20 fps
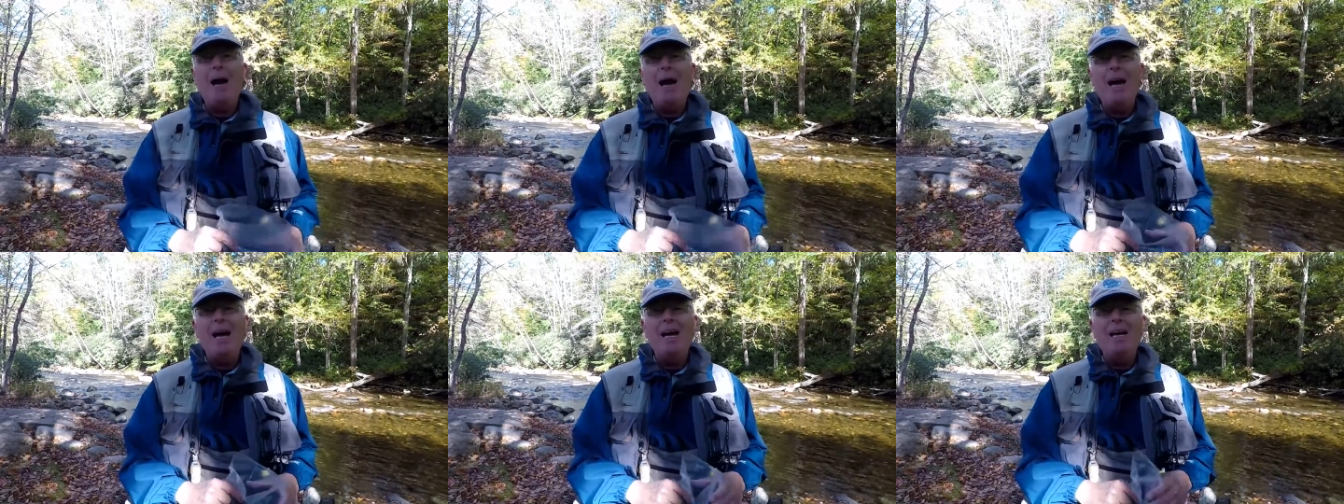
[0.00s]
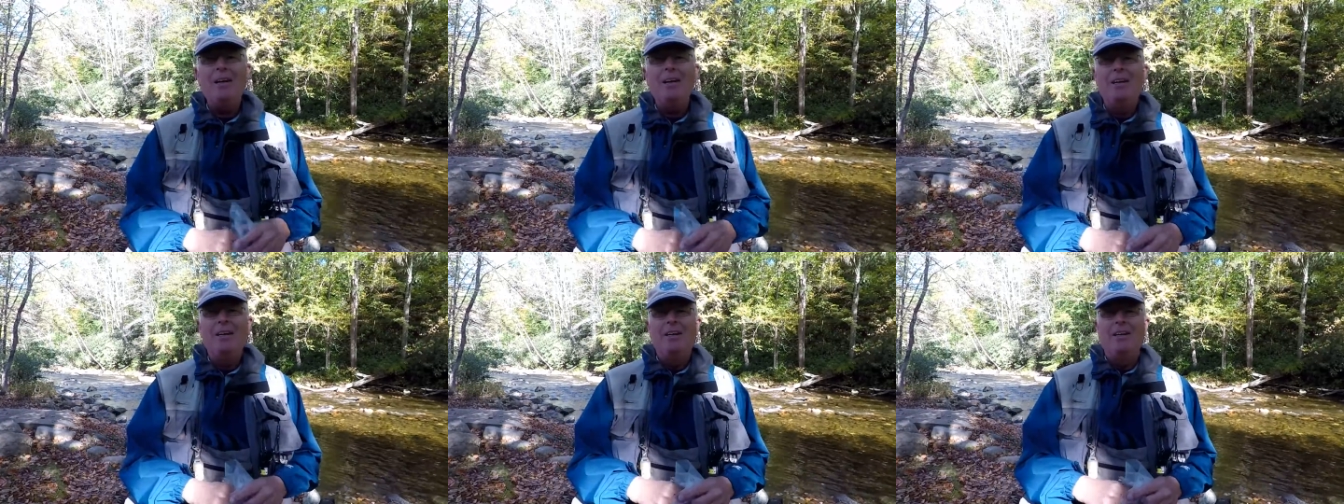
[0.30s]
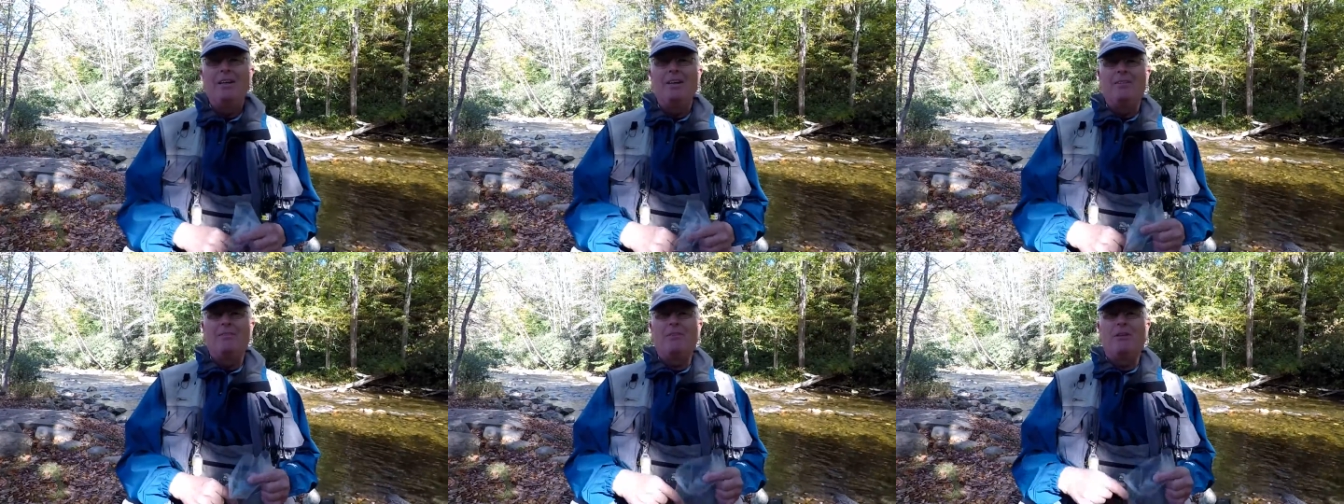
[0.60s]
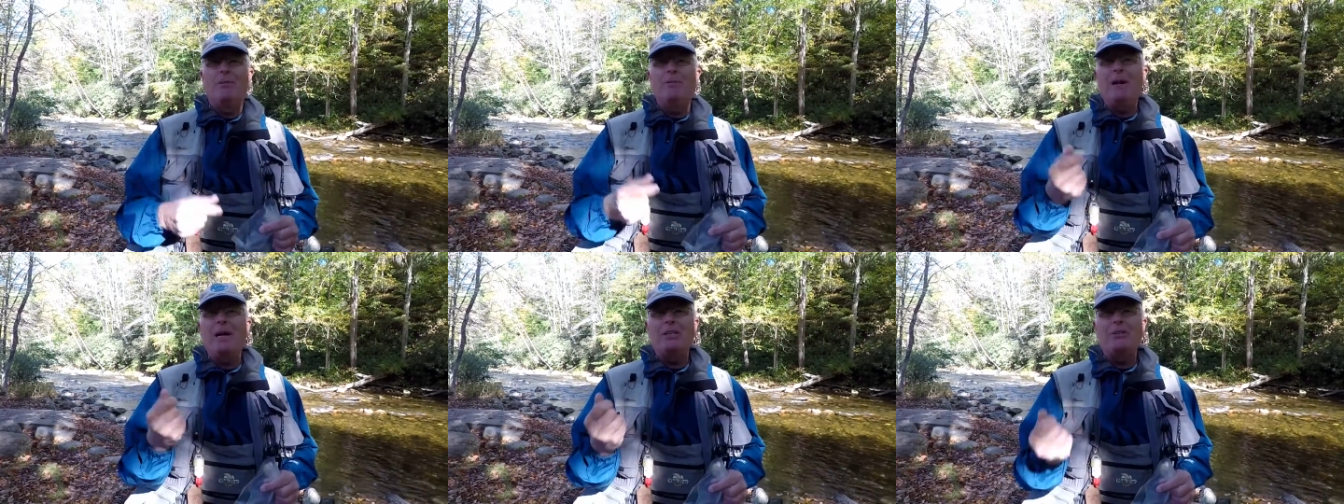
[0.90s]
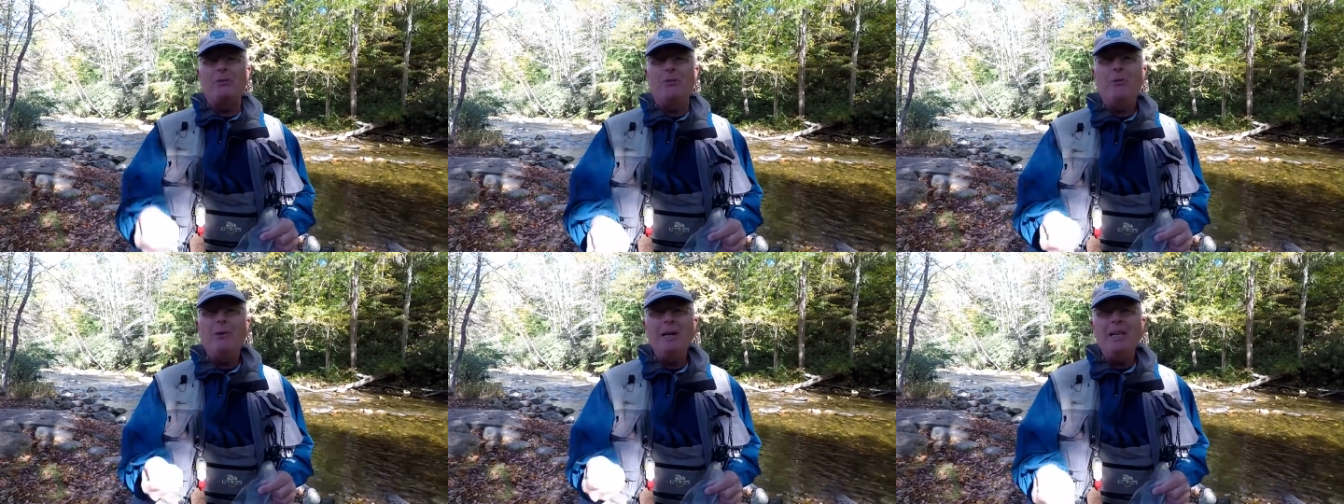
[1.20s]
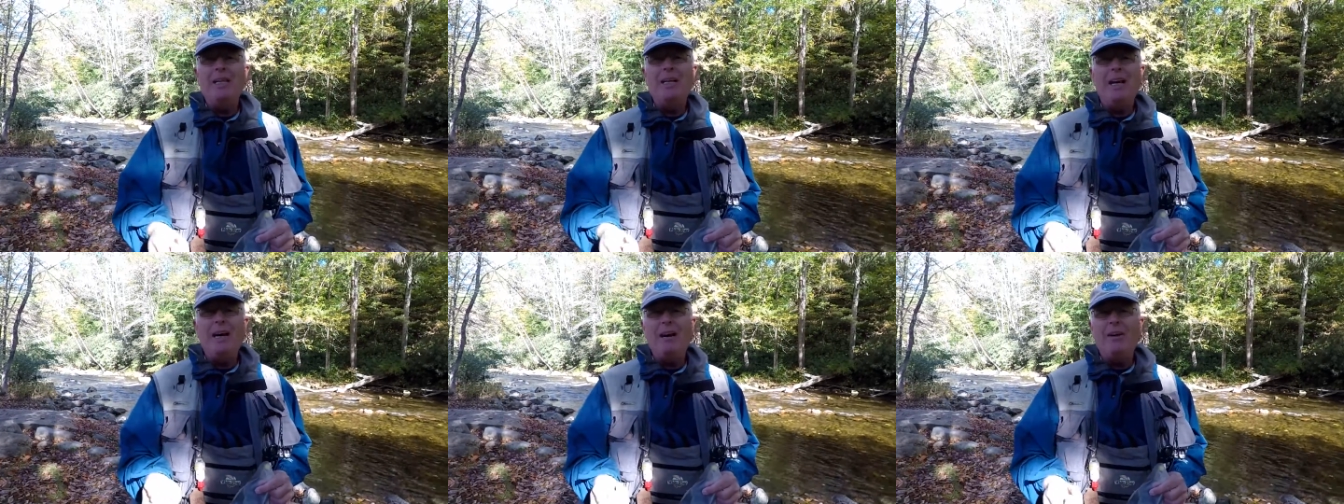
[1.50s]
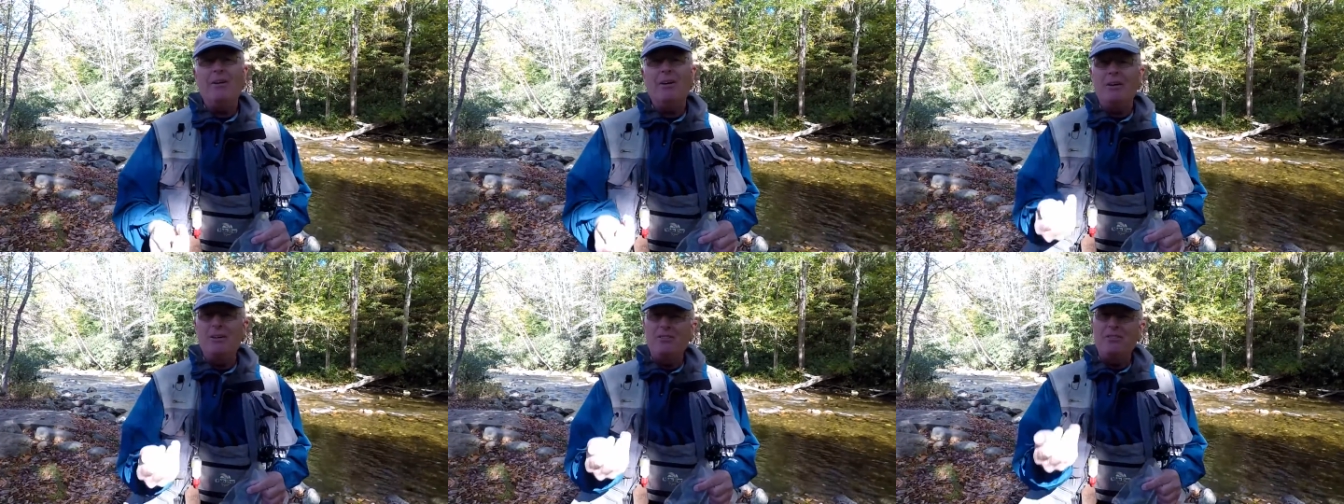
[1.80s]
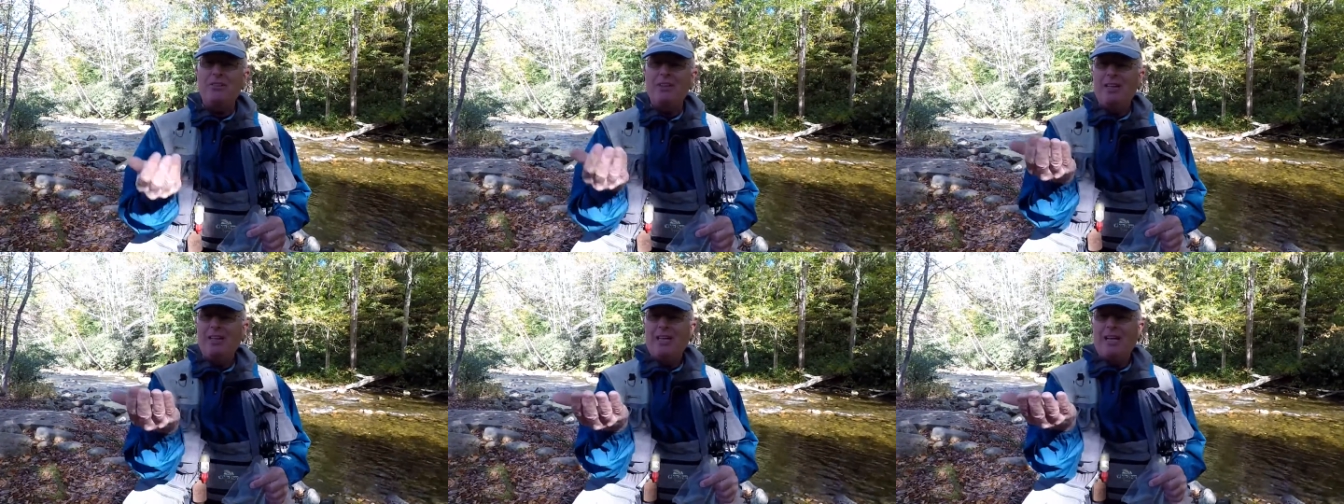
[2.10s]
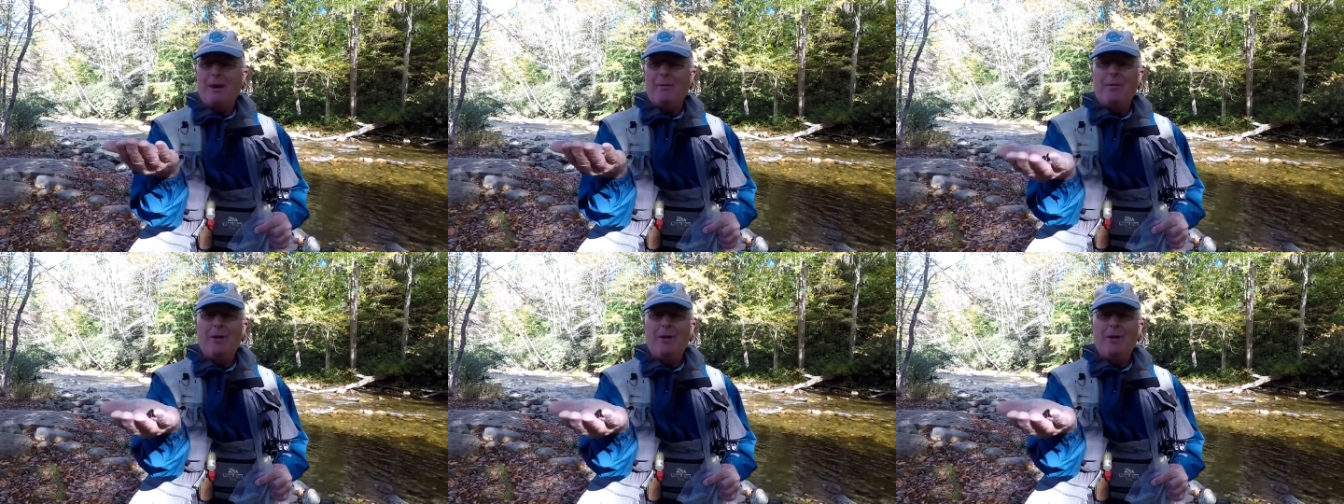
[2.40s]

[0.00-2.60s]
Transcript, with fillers: bag for about $20,